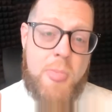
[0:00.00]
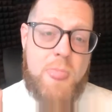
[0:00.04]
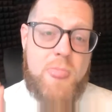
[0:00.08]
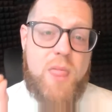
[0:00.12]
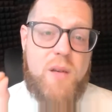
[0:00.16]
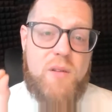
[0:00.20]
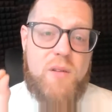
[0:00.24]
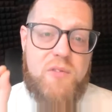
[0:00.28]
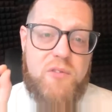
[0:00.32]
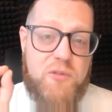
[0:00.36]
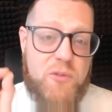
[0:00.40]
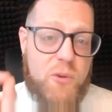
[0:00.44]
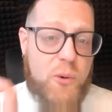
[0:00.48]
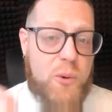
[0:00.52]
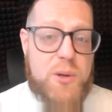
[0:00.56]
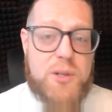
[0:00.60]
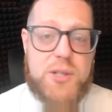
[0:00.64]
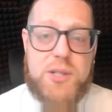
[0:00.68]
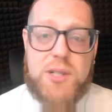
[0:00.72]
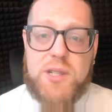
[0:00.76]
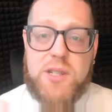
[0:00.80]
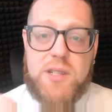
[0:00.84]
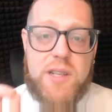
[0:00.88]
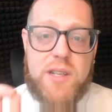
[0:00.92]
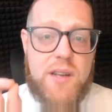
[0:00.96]
the
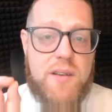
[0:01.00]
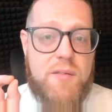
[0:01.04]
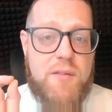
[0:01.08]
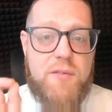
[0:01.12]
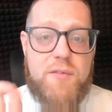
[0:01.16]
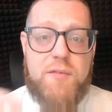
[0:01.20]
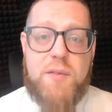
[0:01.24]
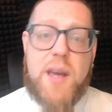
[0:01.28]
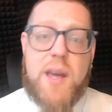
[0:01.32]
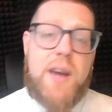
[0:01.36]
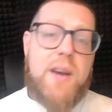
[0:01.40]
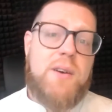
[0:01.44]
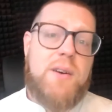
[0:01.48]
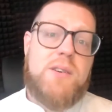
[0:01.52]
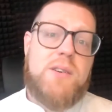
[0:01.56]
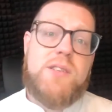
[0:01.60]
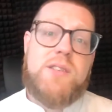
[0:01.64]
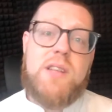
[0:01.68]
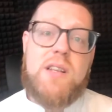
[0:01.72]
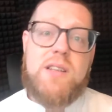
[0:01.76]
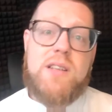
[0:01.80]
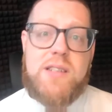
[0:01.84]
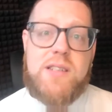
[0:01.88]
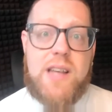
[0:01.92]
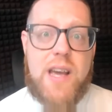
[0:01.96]
forces and figures
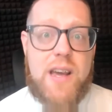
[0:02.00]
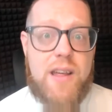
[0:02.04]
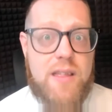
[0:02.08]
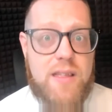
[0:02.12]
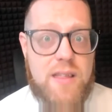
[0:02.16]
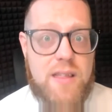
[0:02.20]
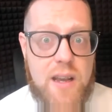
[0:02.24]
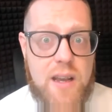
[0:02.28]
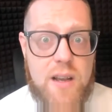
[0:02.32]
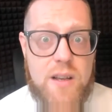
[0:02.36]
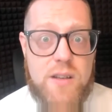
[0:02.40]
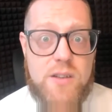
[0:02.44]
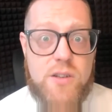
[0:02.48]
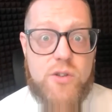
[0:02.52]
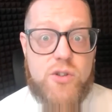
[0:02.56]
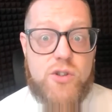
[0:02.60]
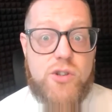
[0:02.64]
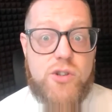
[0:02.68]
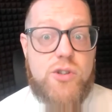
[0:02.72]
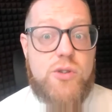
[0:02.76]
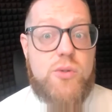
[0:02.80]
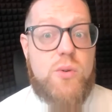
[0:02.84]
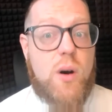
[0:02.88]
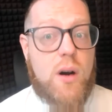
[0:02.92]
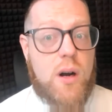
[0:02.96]
that say things are
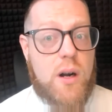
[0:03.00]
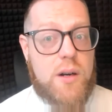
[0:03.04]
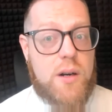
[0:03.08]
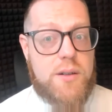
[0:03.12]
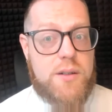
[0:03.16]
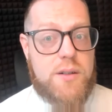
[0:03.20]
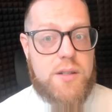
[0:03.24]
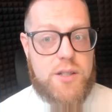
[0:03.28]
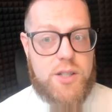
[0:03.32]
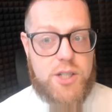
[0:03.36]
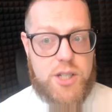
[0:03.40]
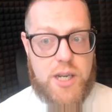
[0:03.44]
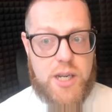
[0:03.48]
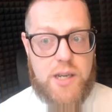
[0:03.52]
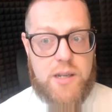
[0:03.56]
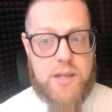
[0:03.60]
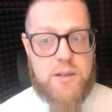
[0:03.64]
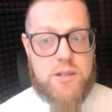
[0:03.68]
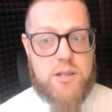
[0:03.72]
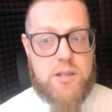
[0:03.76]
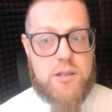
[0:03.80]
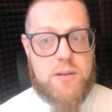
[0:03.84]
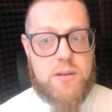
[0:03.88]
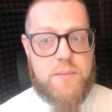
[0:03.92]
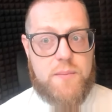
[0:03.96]
too hard to
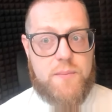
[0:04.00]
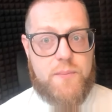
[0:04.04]
change.